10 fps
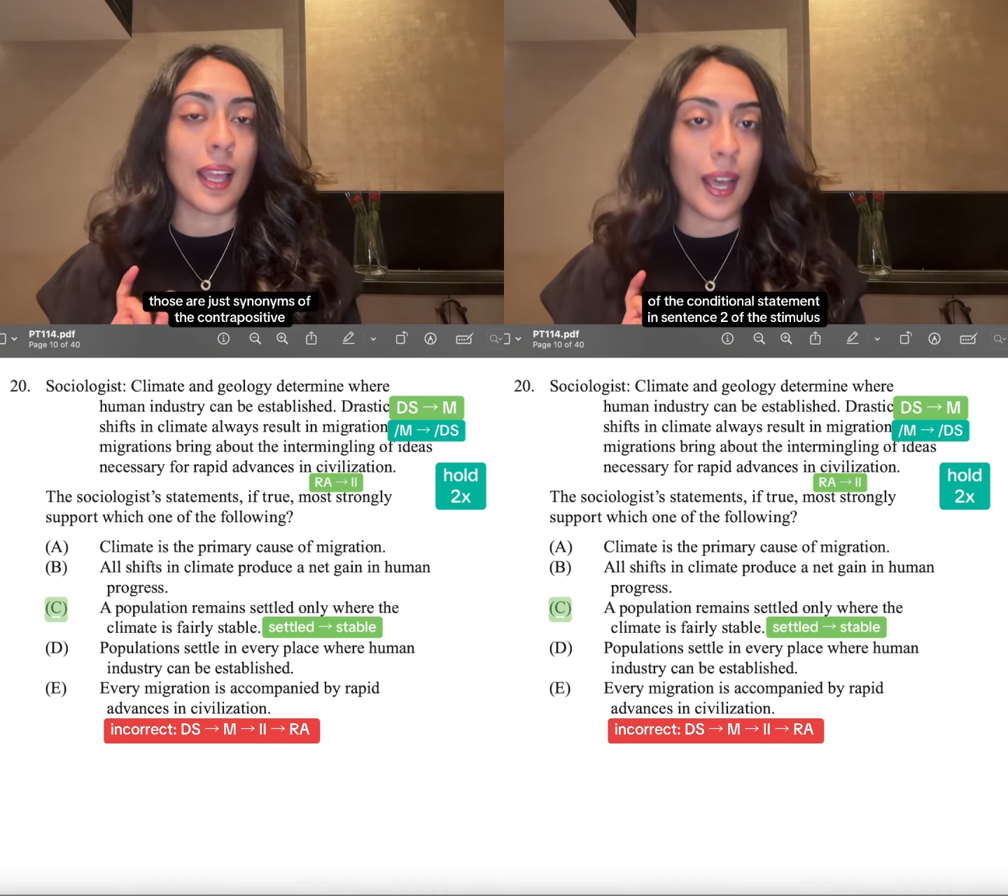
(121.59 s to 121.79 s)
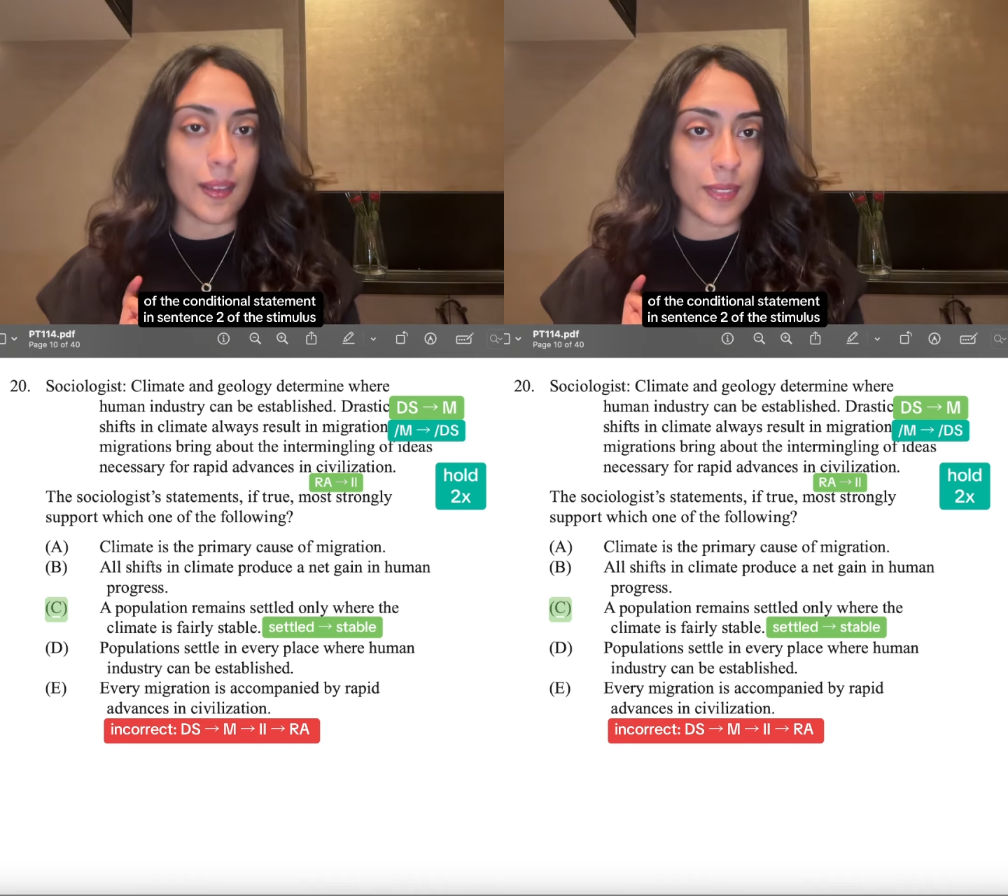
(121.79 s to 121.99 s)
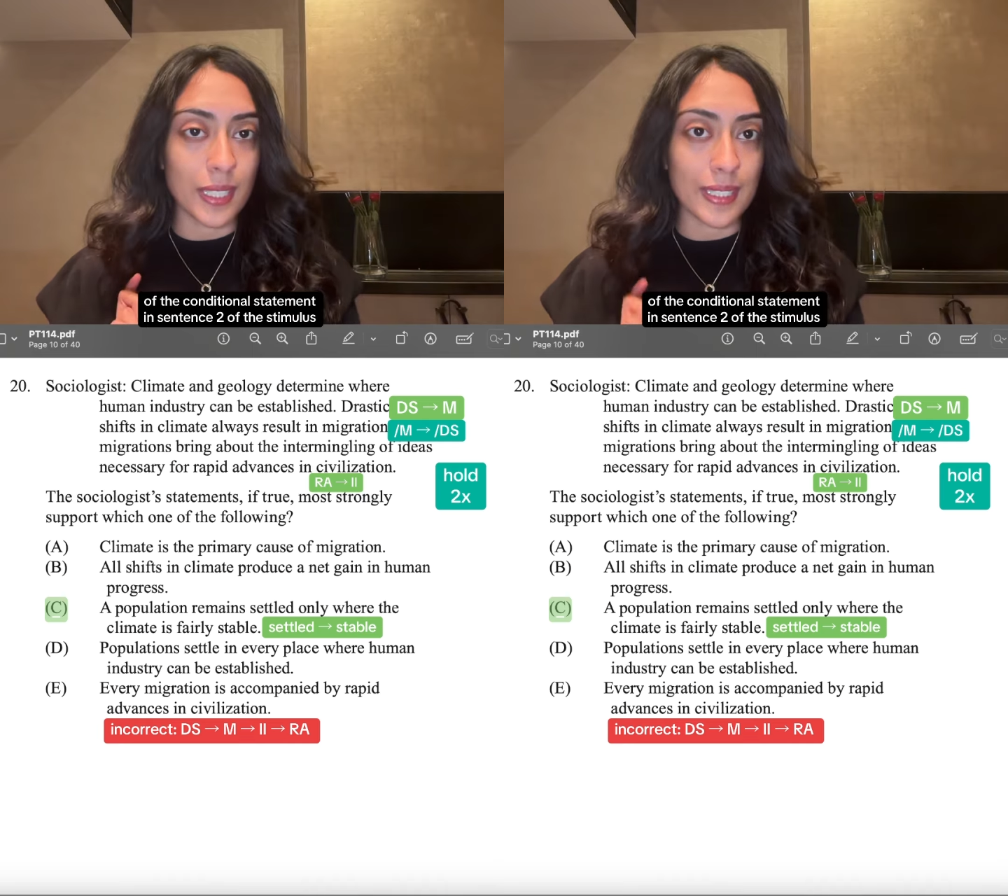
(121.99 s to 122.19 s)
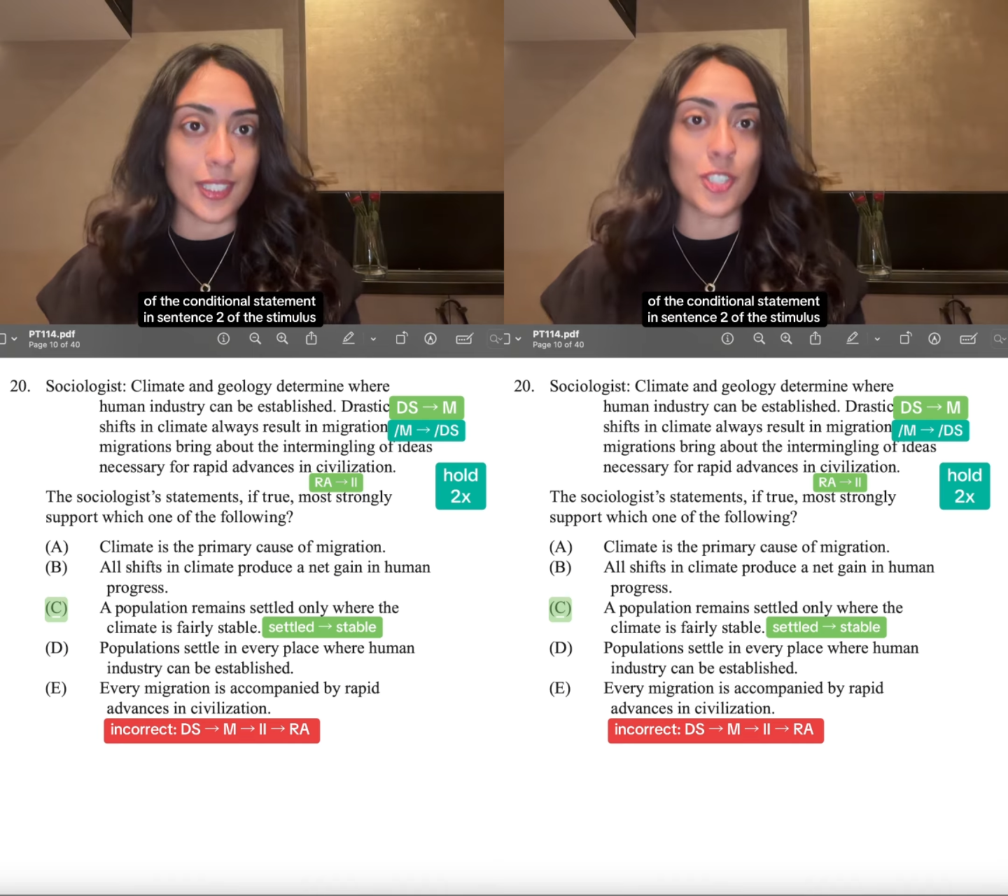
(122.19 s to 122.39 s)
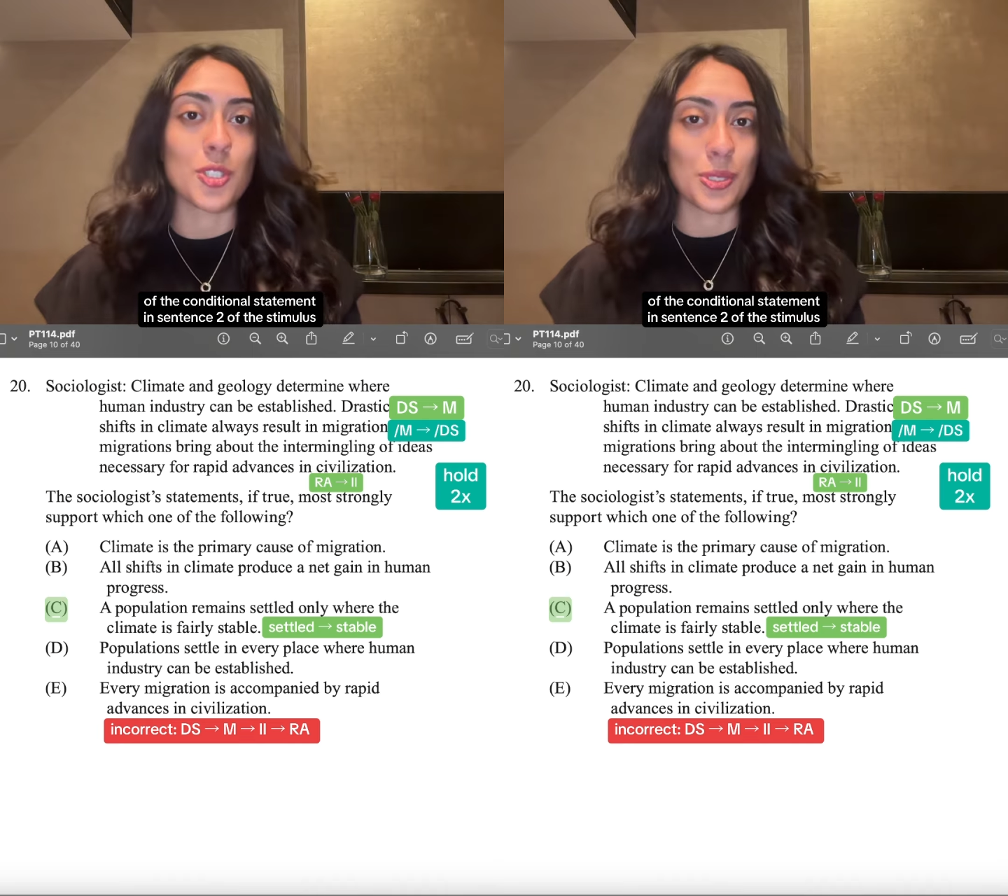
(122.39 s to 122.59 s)
of the
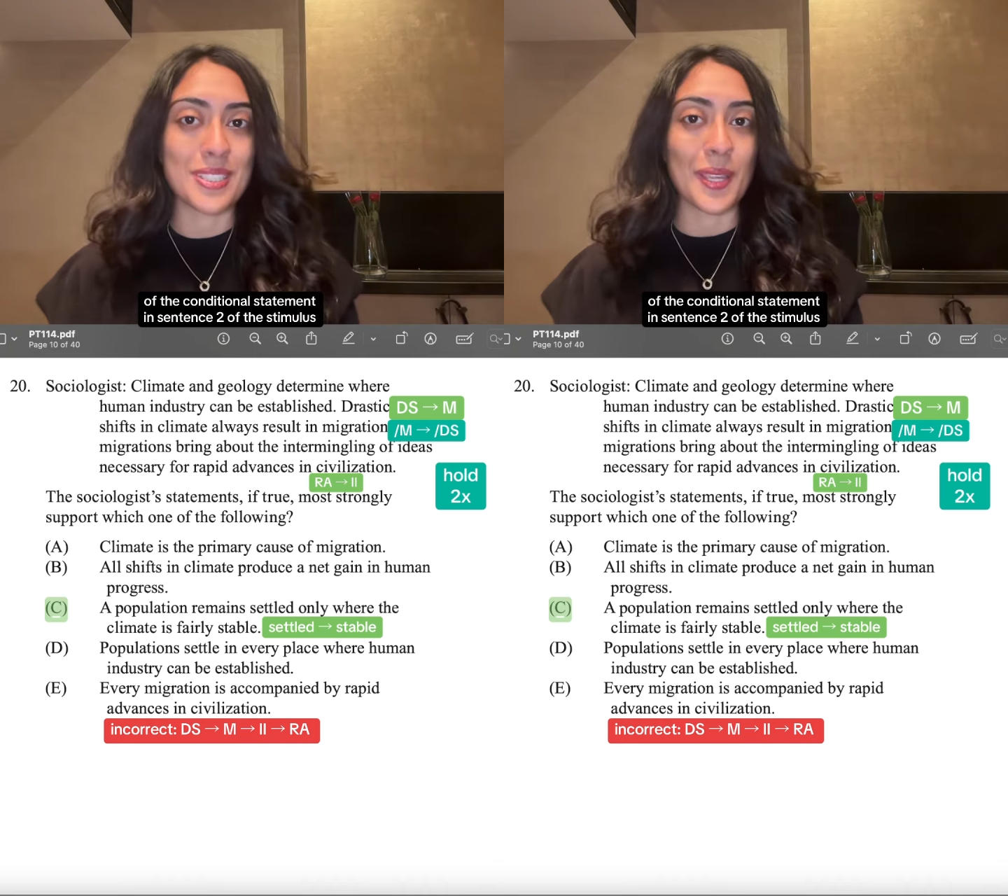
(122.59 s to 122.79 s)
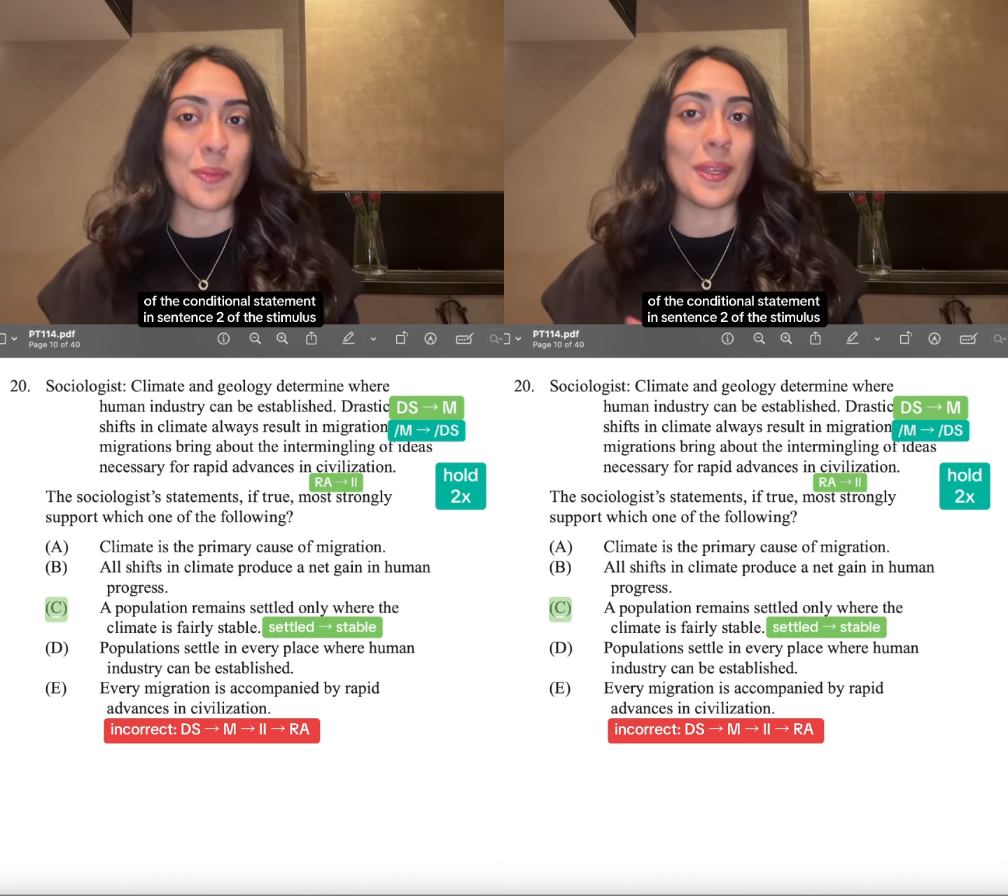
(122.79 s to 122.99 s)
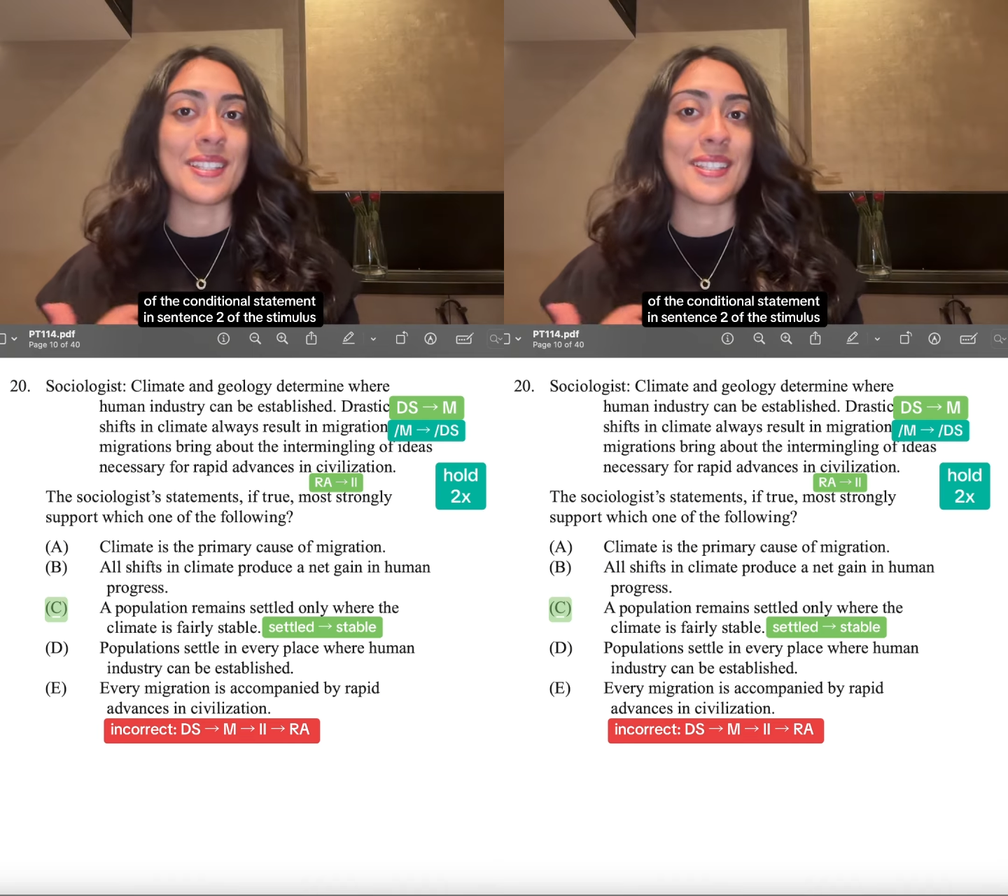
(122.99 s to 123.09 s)
conditional statement